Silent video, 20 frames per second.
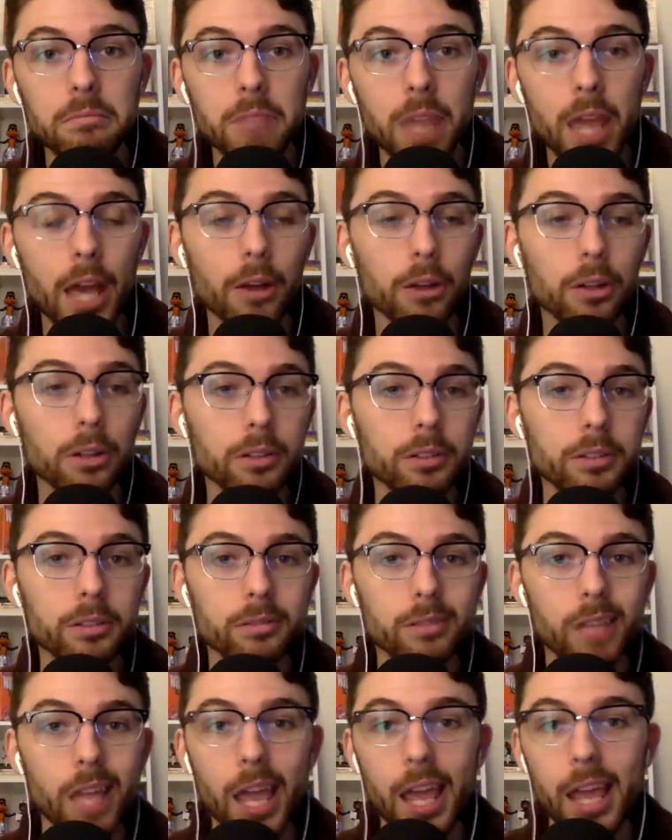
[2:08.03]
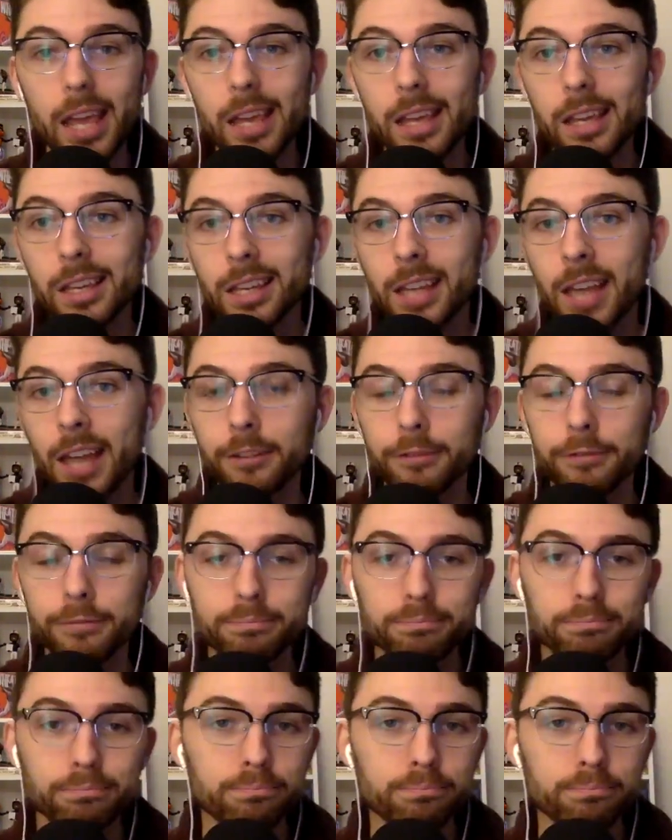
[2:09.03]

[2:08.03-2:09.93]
held a kind of